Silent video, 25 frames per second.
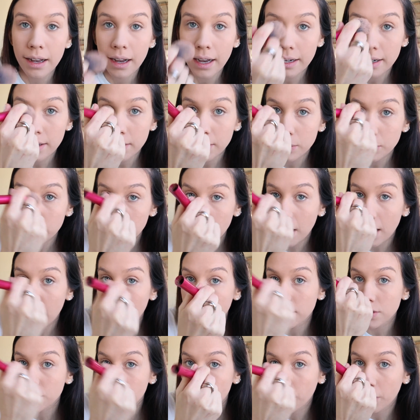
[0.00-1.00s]
I don't
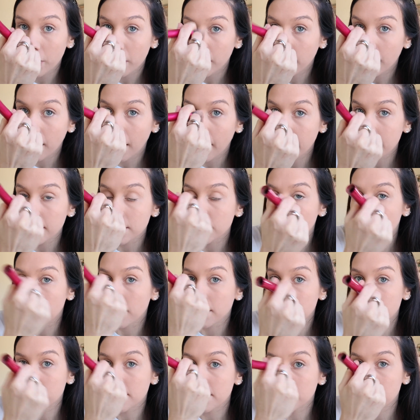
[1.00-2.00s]
contour, I
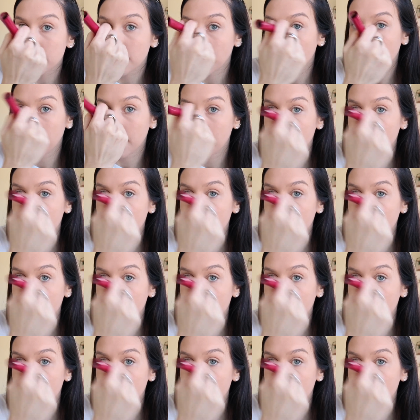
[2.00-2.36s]
just